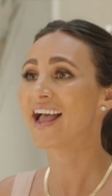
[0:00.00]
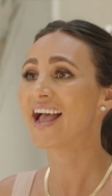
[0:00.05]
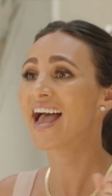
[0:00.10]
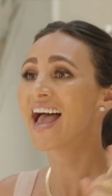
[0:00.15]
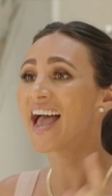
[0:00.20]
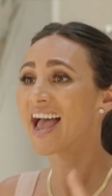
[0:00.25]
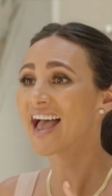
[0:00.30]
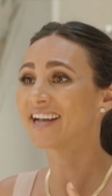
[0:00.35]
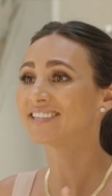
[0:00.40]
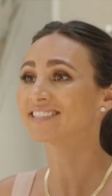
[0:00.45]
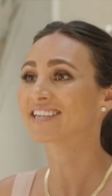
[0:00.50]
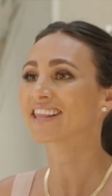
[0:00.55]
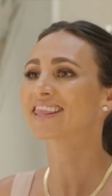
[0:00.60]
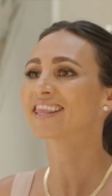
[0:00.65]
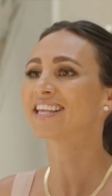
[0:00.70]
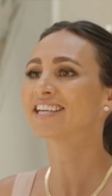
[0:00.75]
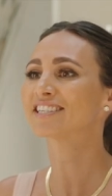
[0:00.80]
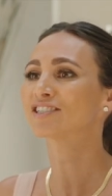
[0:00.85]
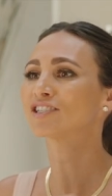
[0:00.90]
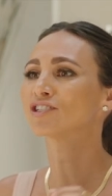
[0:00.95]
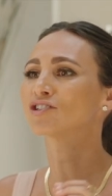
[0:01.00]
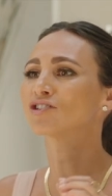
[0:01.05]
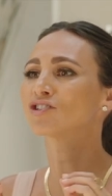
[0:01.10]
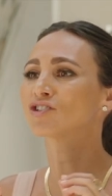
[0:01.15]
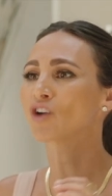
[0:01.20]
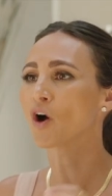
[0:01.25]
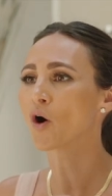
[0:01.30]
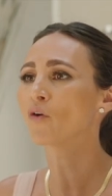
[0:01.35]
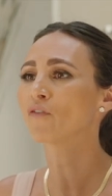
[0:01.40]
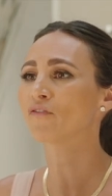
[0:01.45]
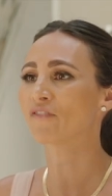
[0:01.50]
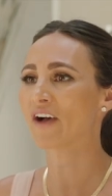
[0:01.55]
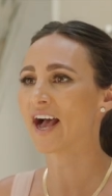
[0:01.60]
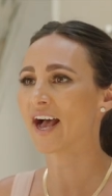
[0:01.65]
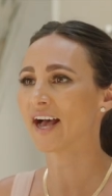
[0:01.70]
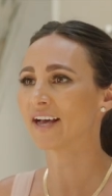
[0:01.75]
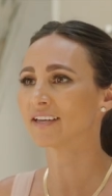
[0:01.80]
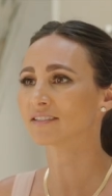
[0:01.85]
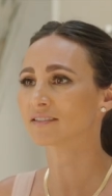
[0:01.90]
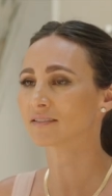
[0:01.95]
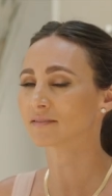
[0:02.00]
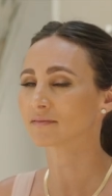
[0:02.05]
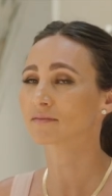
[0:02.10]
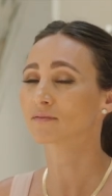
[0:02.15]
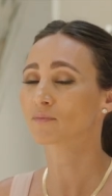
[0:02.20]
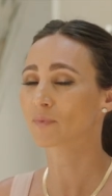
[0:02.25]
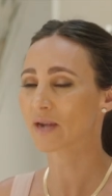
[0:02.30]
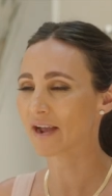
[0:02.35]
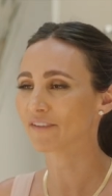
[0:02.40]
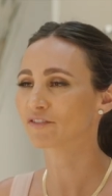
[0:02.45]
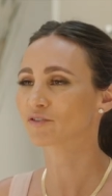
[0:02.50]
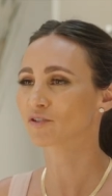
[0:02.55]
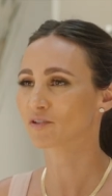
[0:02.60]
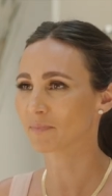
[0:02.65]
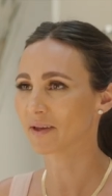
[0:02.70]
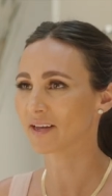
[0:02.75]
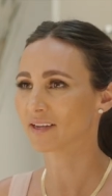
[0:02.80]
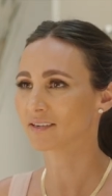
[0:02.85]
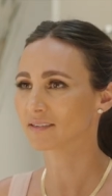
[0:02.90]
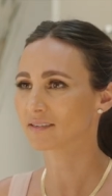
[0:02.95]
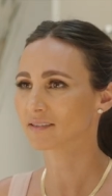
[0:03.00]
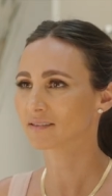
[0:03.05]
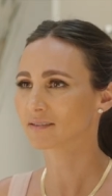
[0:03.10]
And this is so fast, we have to admit,